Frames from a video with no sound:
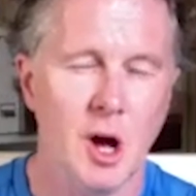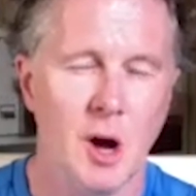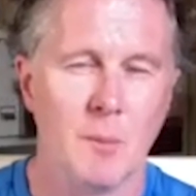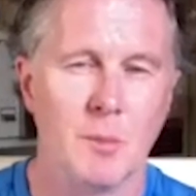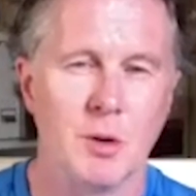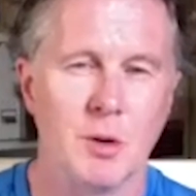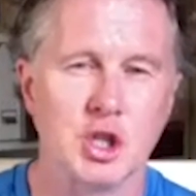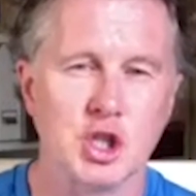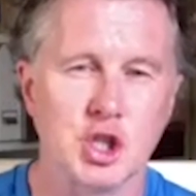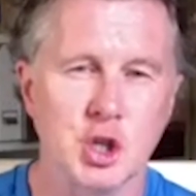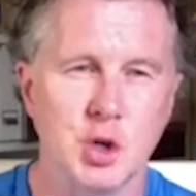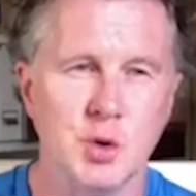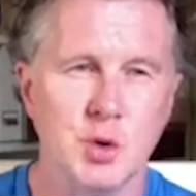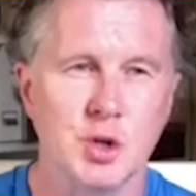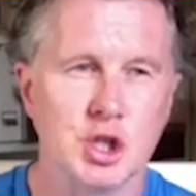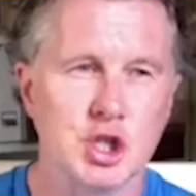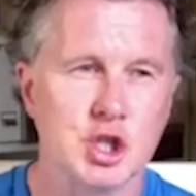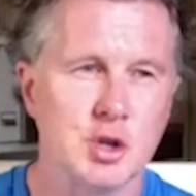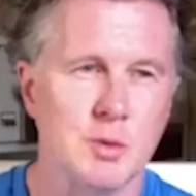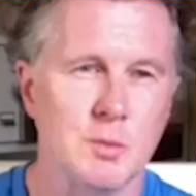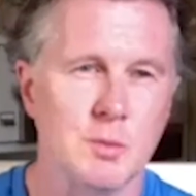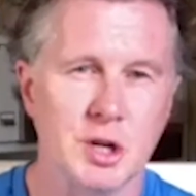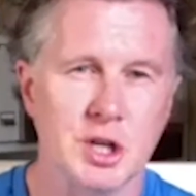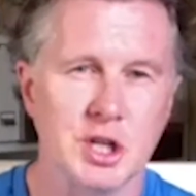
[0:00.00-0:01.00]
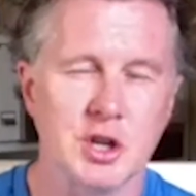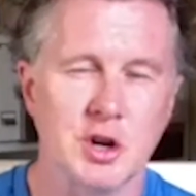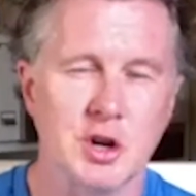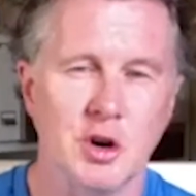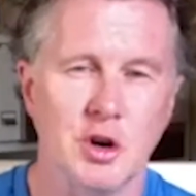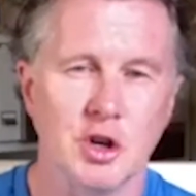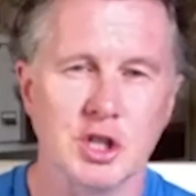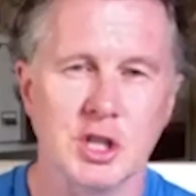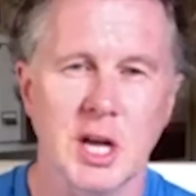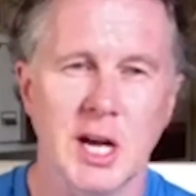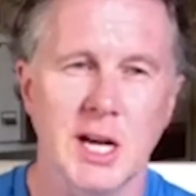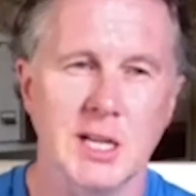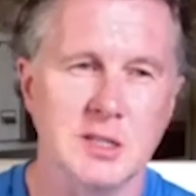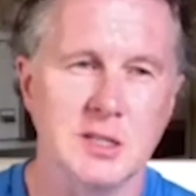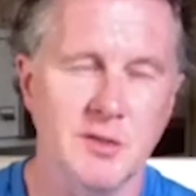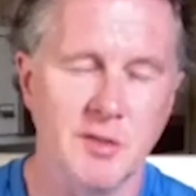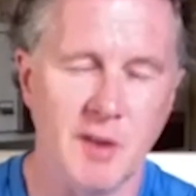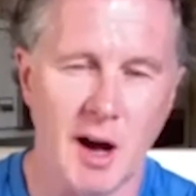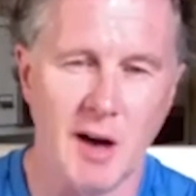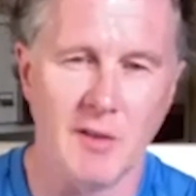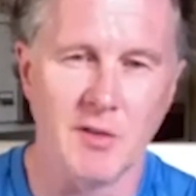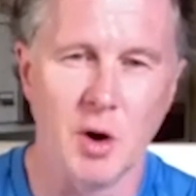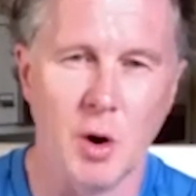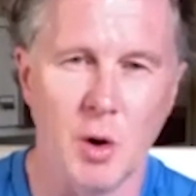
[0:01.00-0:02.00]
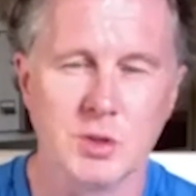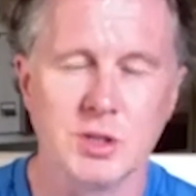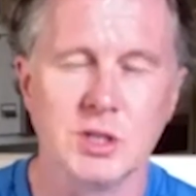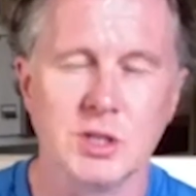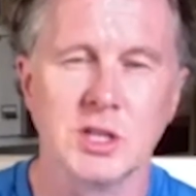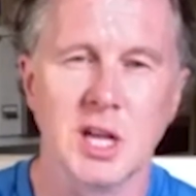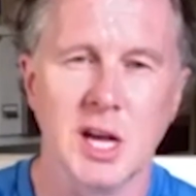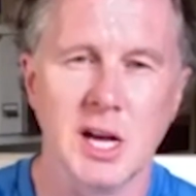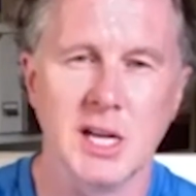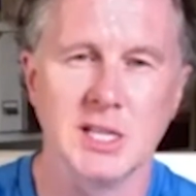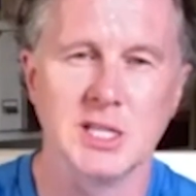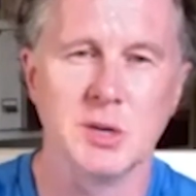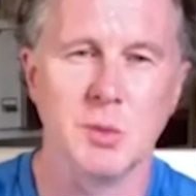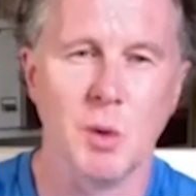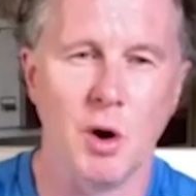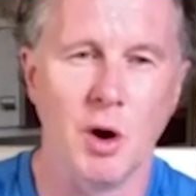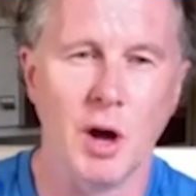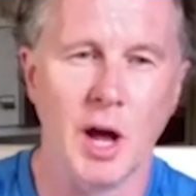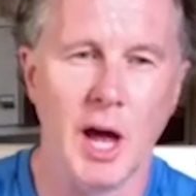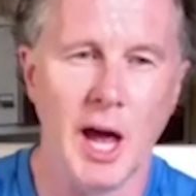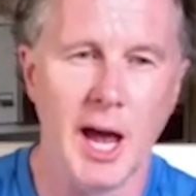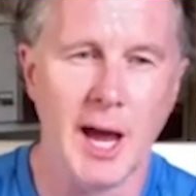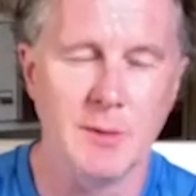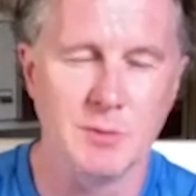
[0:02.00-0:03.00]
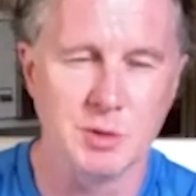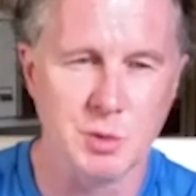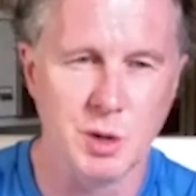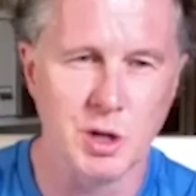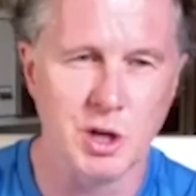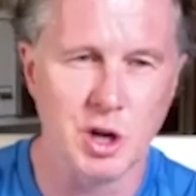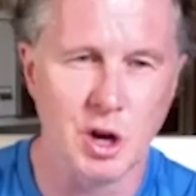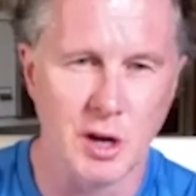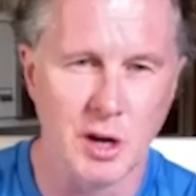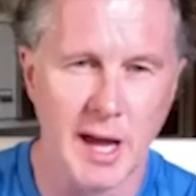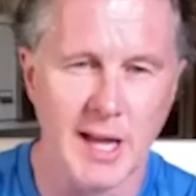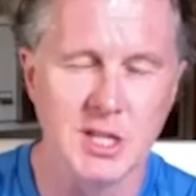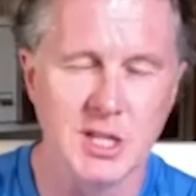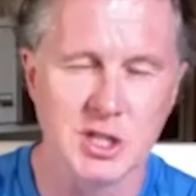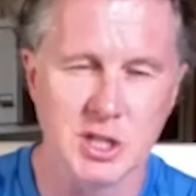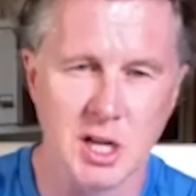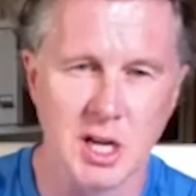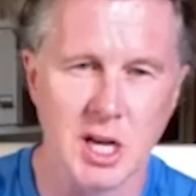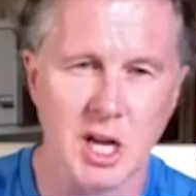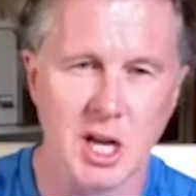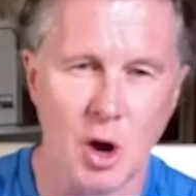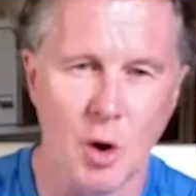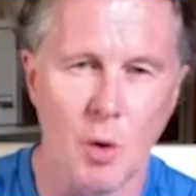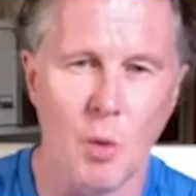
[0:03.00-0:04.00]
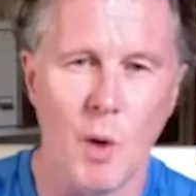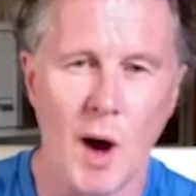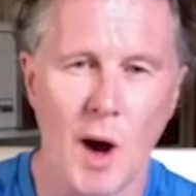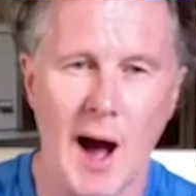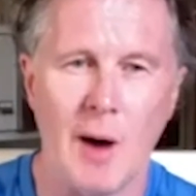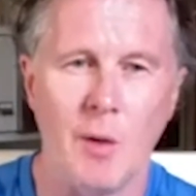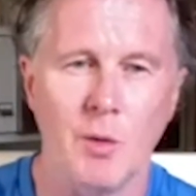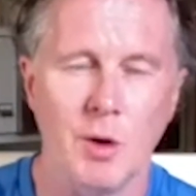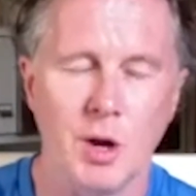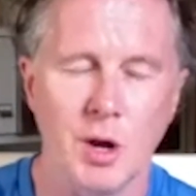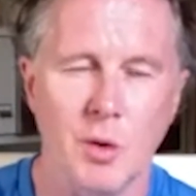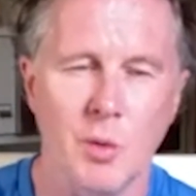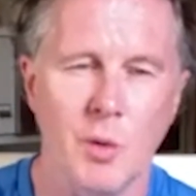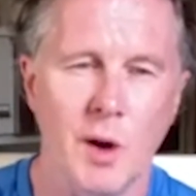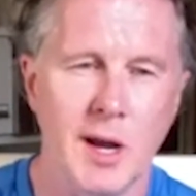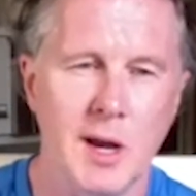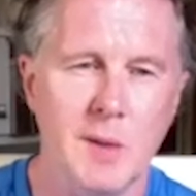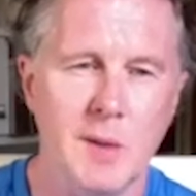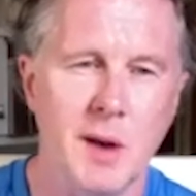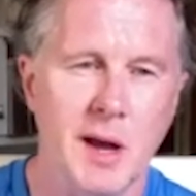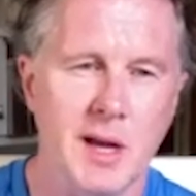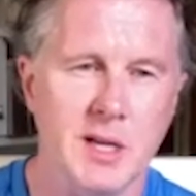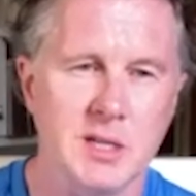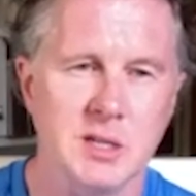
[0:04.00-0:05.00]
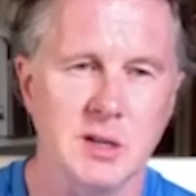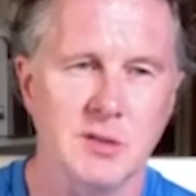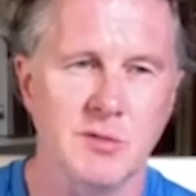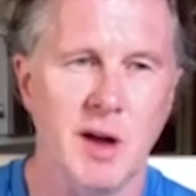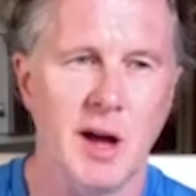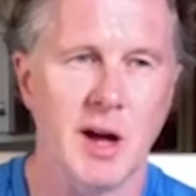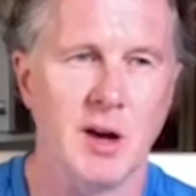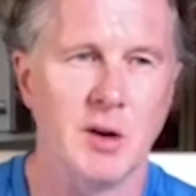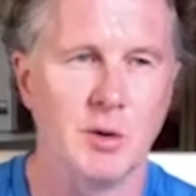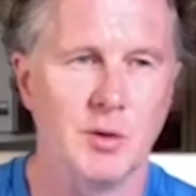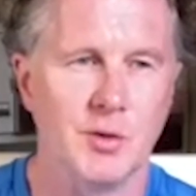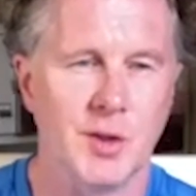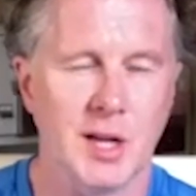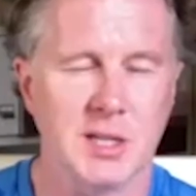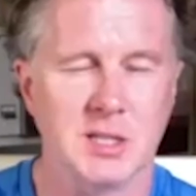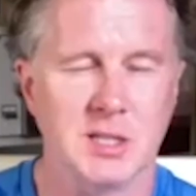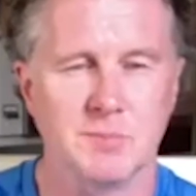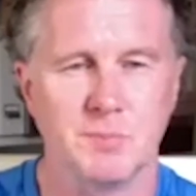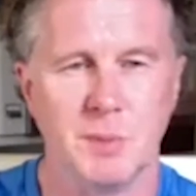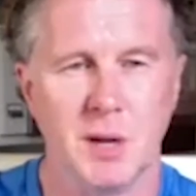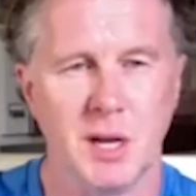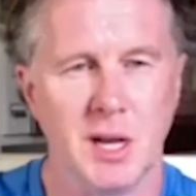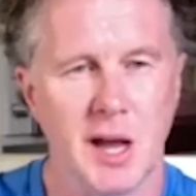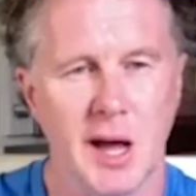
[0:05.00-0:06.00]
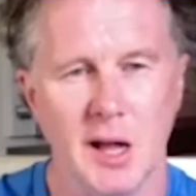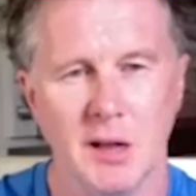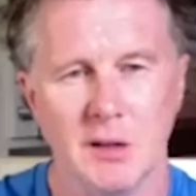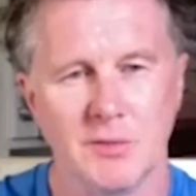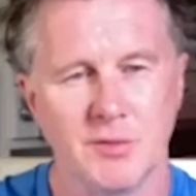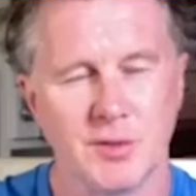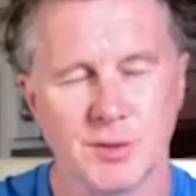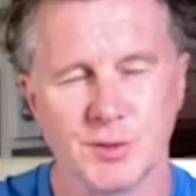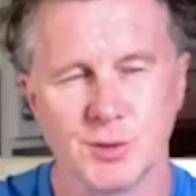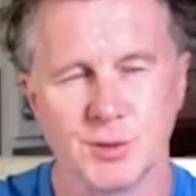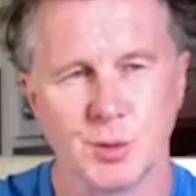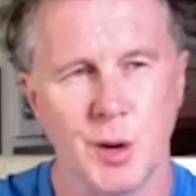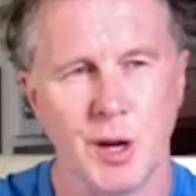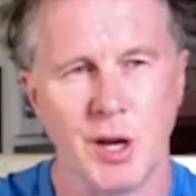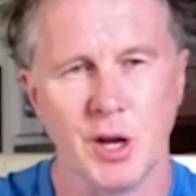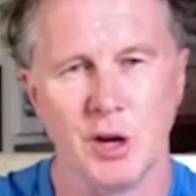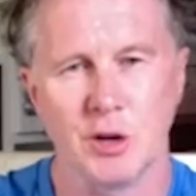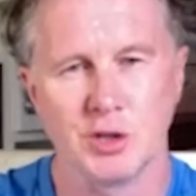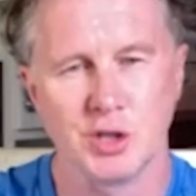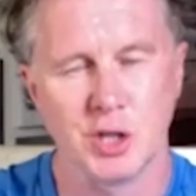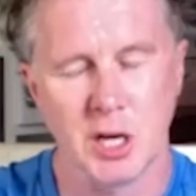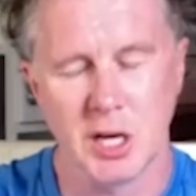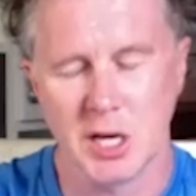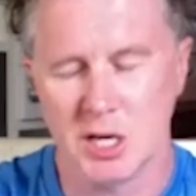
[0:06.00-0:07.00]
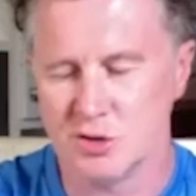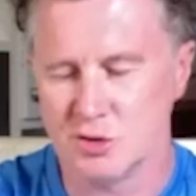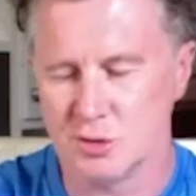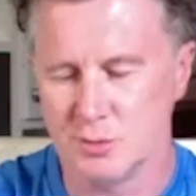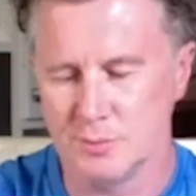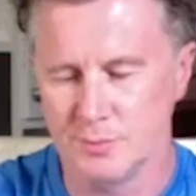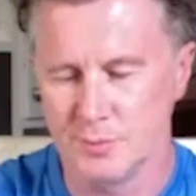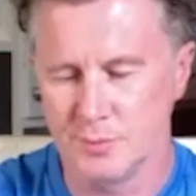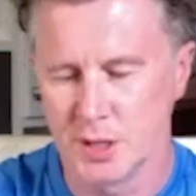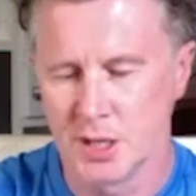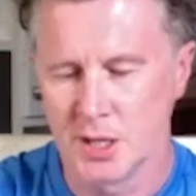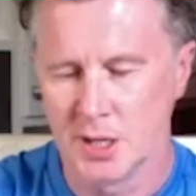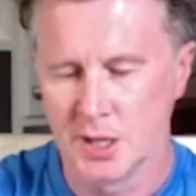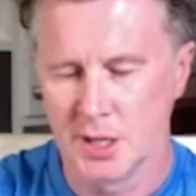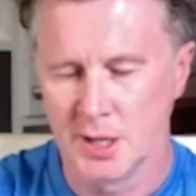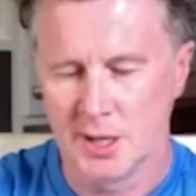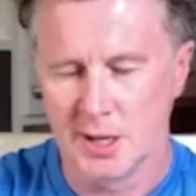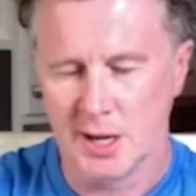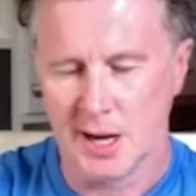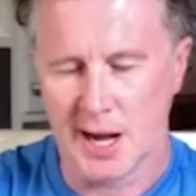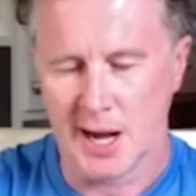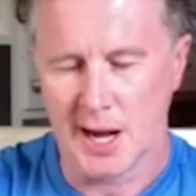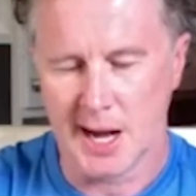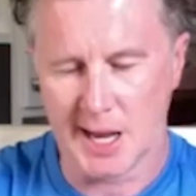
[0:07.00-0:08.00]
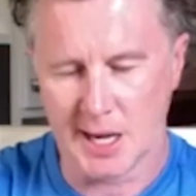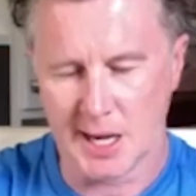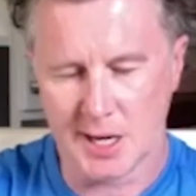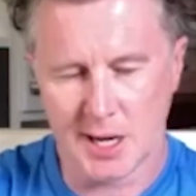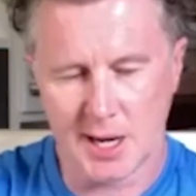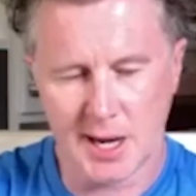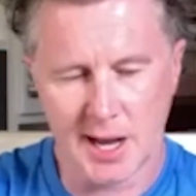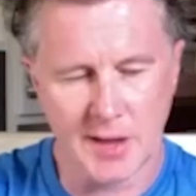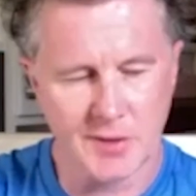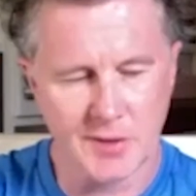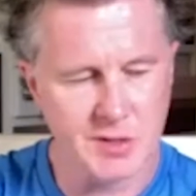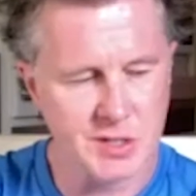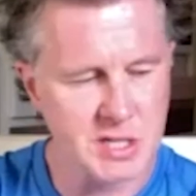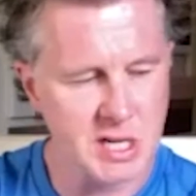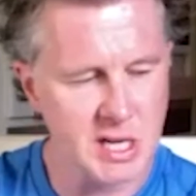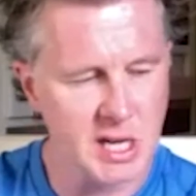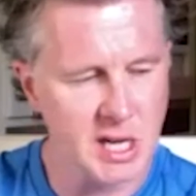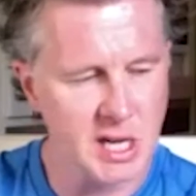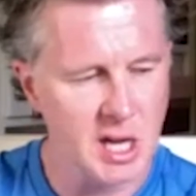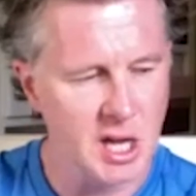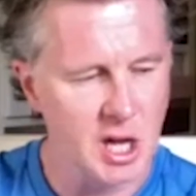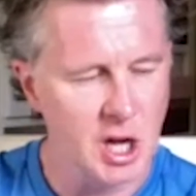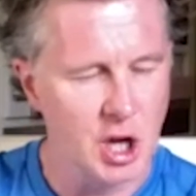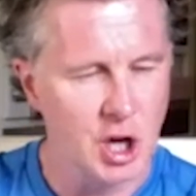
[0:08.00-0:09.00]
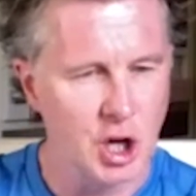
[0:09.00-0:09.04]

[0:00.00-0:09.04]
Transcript: But as soon as somebody scores 35 goals in 31 games, we instantly go, wow, you know, when he breaks a record that's been held for 20-odd years from Alan and Andy,